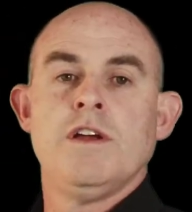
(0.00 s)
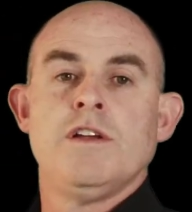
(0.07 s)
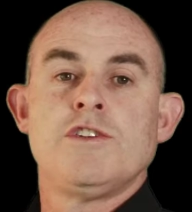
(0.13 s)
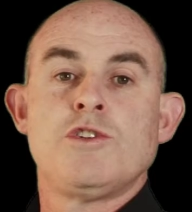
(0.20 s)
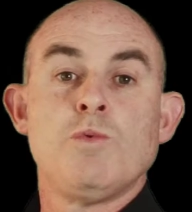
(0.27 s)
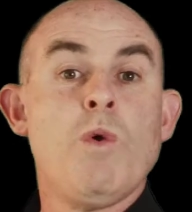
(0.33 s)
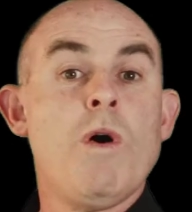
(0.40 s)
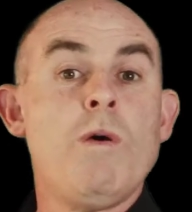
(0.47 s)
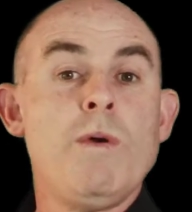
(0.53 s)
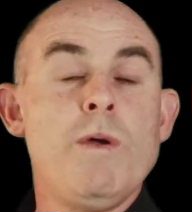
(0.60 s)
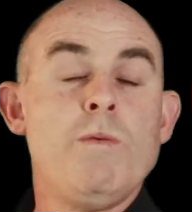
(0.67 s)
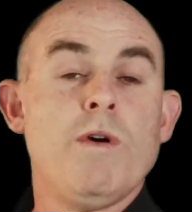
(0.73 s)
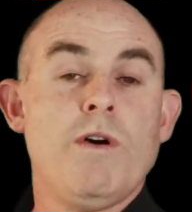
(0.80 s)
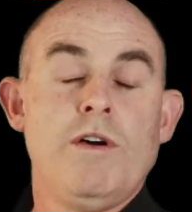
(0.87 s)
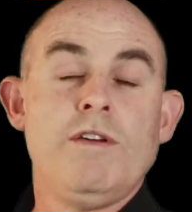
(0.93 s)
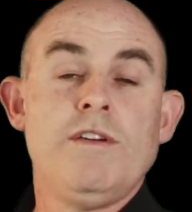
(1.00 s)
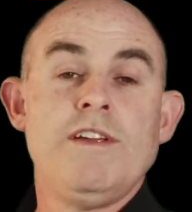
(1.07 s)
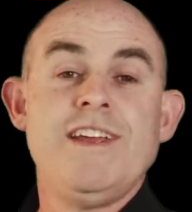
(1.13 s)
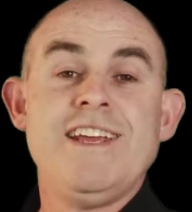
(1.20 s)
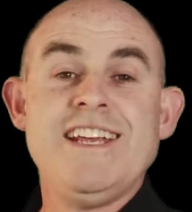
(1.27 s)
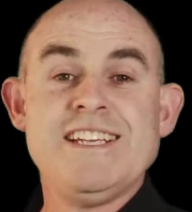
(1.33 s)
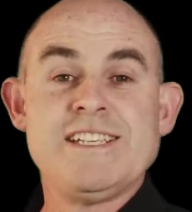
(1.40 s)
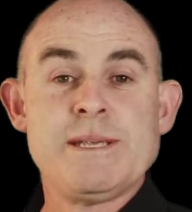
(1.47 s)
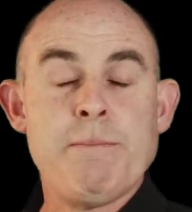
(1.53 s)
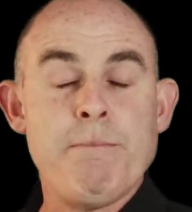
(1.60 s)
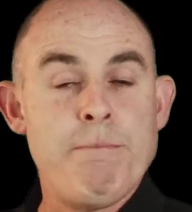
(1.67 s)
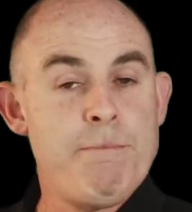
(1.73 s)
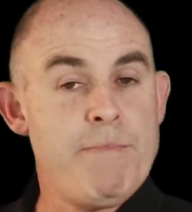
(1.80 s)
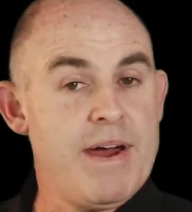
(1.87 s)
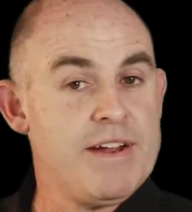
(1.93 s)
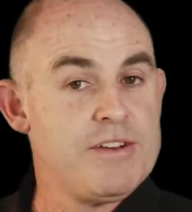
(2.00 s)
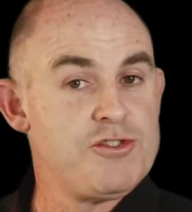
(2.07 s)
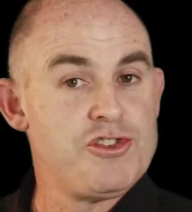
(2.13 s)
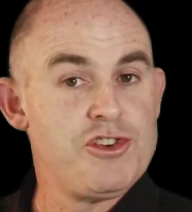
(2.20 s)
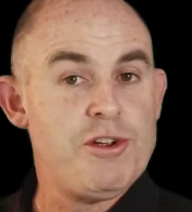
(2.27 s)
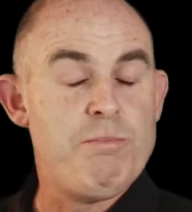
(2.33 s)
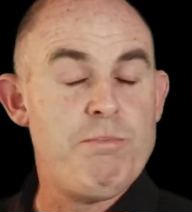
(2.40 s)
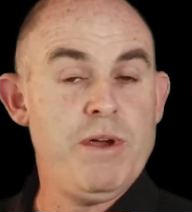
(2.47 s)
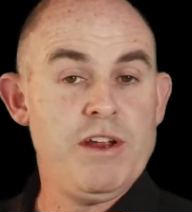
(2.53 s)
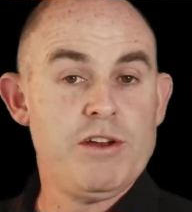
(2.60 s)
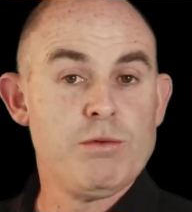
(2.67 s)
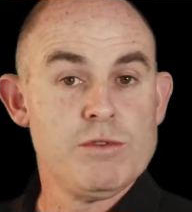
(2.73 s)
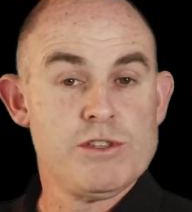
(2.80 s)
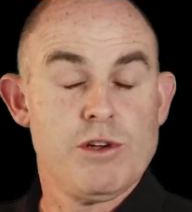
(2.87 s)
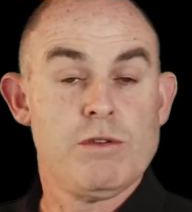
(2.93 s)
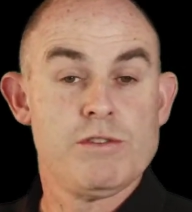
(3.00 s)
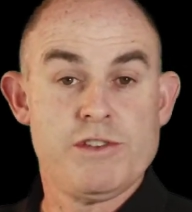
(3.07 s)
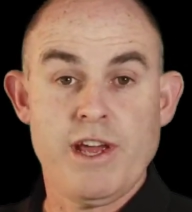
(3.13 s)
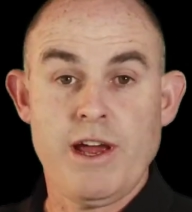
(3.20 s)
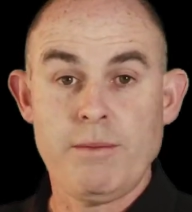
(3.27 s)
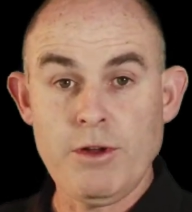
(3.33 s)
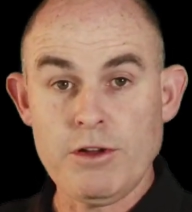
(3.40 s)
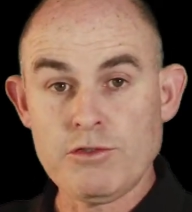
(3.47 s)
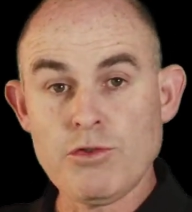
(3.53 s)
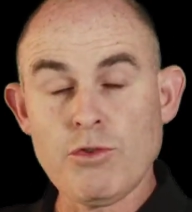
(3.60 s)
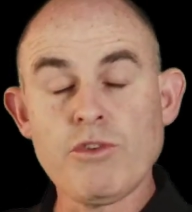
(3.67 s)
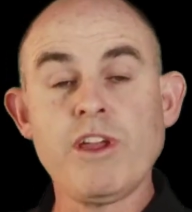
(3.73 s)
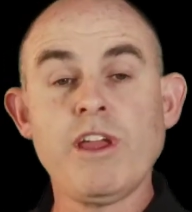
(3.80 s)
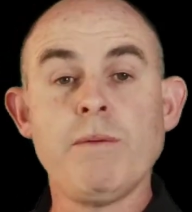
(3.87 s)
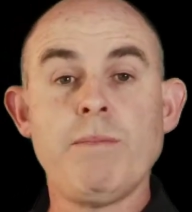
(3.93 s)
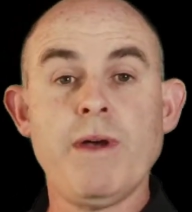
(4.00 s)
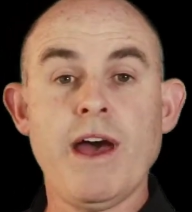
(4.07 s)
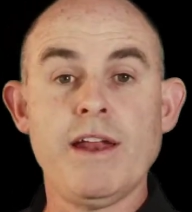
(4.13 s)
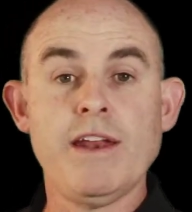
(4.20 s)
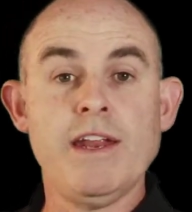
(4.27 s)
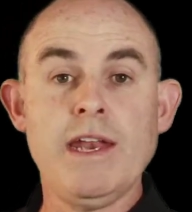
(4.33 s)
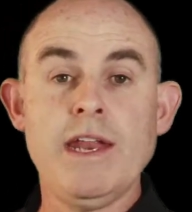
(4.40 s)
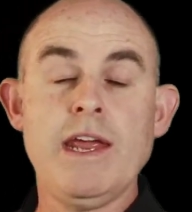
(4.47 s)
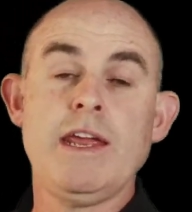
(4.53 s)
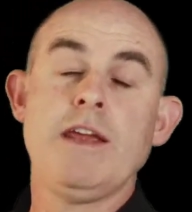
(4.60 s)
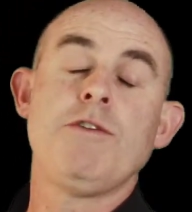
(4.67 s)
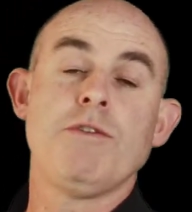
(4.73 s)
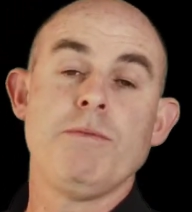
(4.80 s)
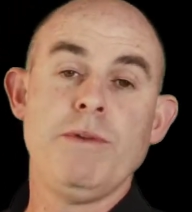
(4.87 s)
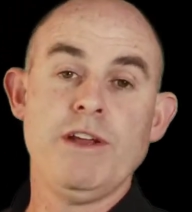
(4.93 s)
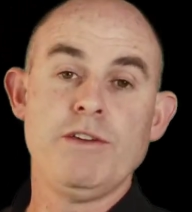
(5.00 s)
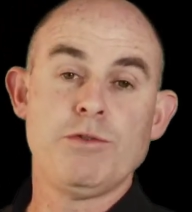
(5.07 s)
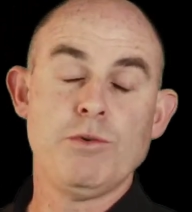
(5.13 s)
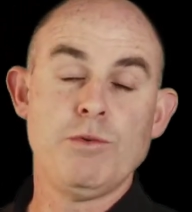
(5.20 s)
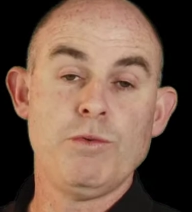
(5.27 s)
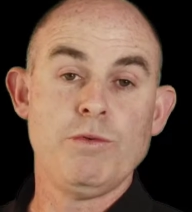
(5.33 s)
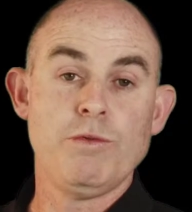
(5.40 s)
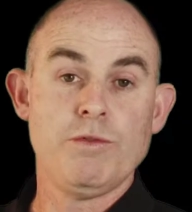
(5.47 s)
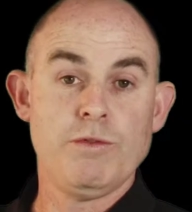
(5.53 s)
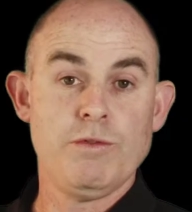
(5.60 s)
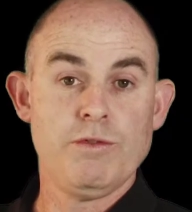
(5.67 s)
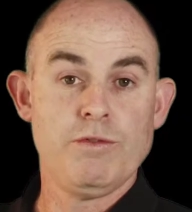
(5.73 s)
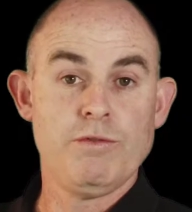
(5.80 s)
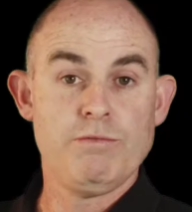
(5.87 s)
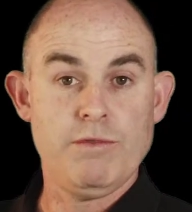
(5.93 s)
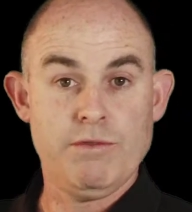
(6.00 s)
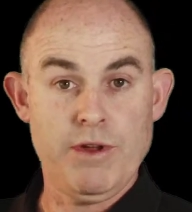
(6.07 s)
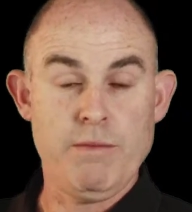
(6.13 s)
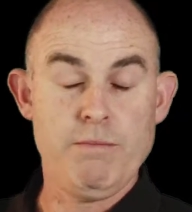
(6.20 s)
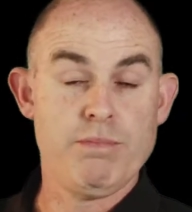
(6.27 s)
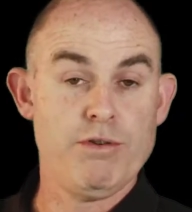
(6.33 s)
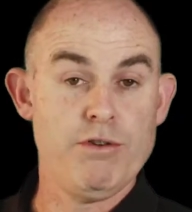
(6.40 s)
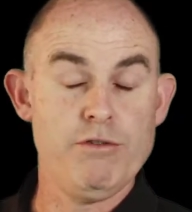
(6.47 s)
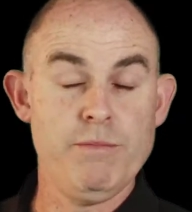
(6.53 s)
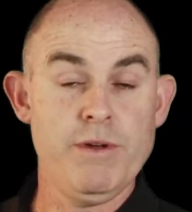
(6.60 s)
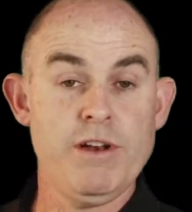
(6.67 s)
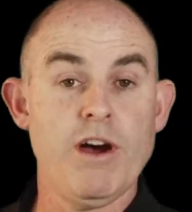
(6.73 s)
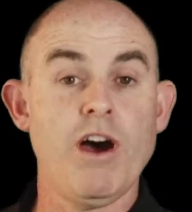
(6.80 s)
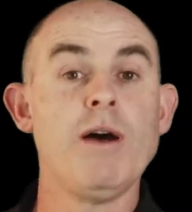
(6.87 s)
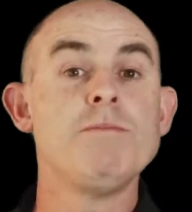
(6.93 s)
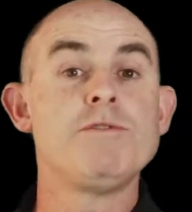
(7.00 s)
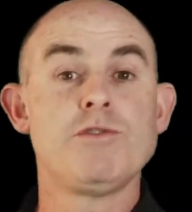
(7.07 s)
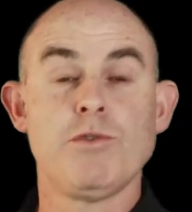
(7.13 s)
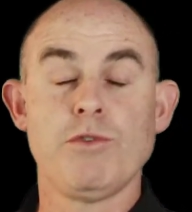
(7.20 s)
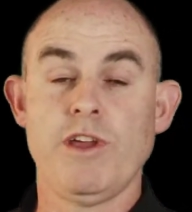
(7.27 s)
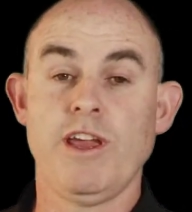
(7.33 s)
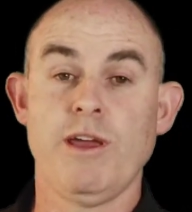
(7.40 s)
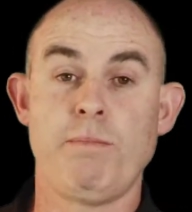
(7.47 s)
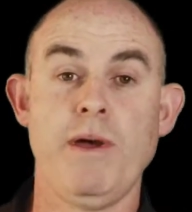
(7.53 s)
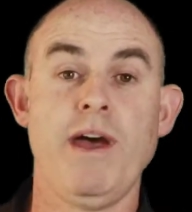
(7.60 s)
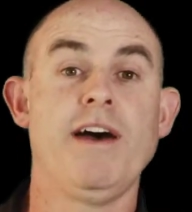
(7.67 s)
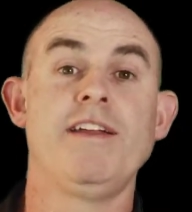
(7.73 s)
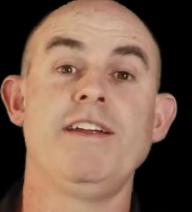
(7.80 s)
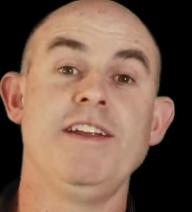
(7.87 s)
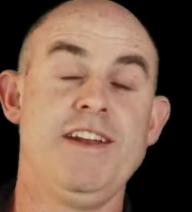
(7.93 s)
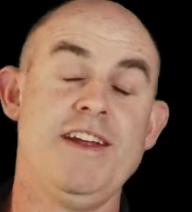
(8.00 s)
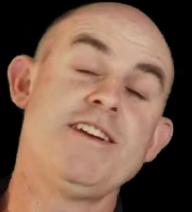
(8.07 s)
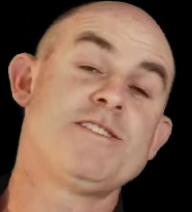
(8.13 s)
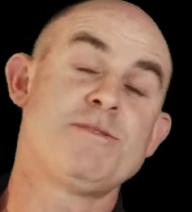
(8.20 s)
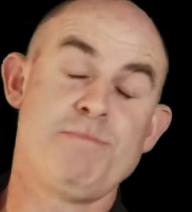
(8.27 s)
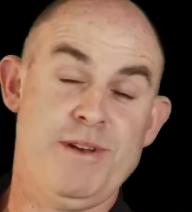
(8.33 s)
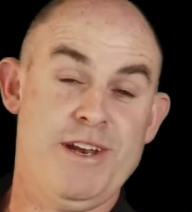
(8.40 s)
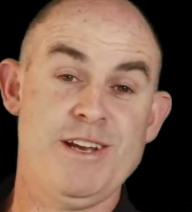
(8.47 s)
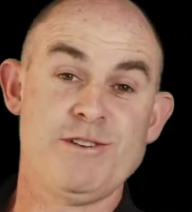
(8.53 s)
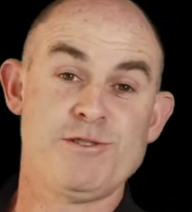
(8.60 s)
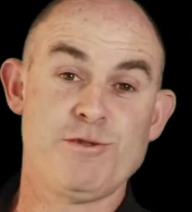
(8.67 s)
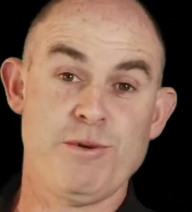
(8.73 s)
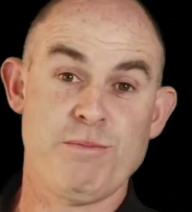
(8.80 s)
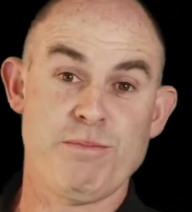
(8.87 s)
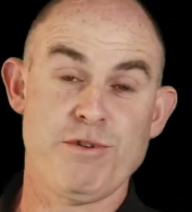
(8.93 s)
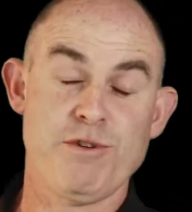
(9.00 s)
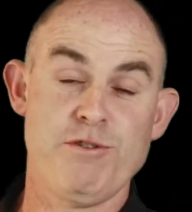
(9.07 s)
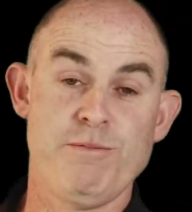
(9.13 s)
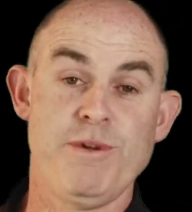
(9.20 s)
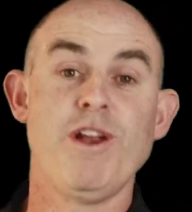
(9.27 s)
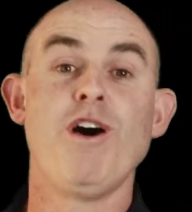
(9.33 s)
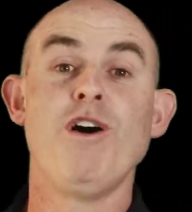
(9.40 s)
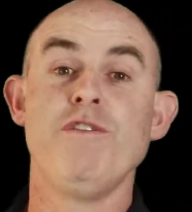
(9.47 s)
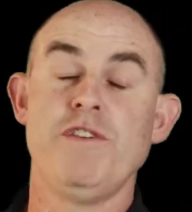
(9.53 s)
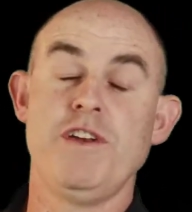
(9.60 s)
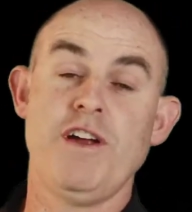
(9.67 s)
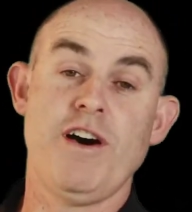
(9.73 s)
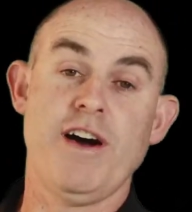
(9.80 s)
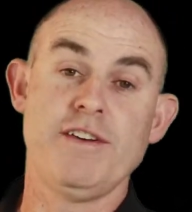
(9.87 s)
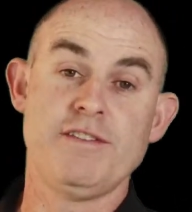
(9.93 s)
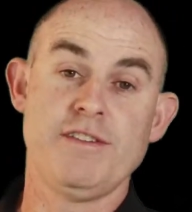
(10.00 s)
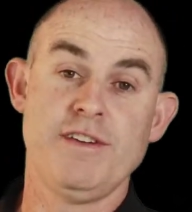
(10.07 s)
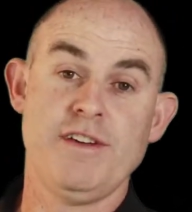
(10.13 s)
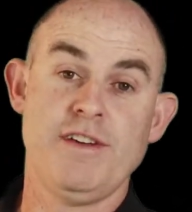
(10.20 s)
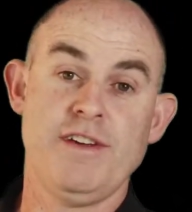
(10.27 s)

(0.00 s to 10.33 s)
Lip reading: So what we want is much better results now. I'm not talking about an incremental improvement. I'm talking about an exponential improvement overnight.